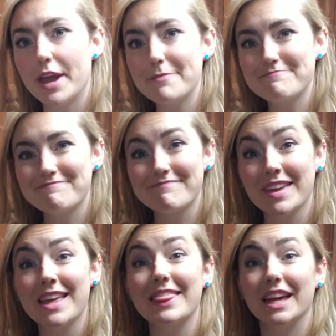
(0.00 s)
yeah,
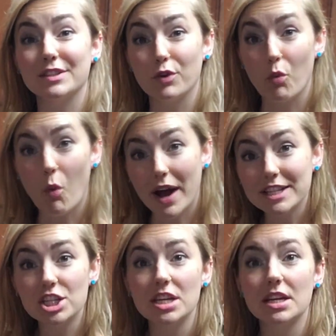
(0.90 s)
thanks for
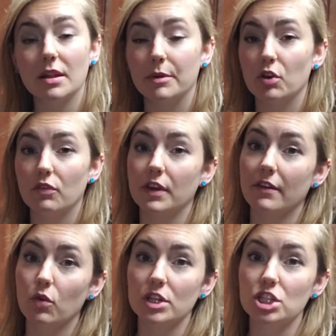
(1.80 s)
watching. Let me know if you
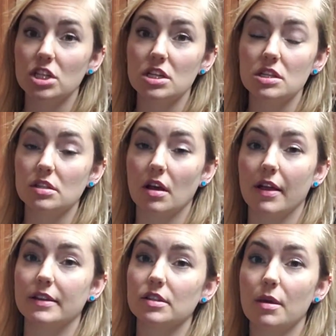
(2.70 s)
have questions. I'll
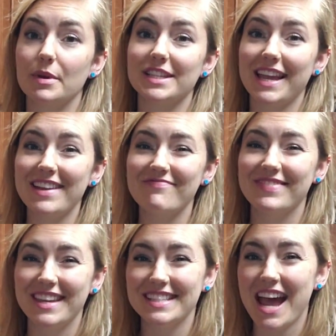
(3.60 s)
answer them as I can.
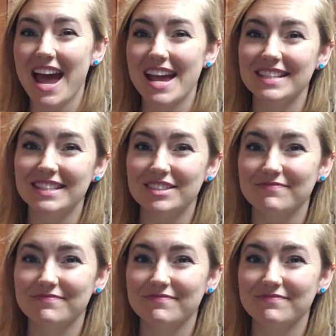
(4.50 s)
Thanks, guys.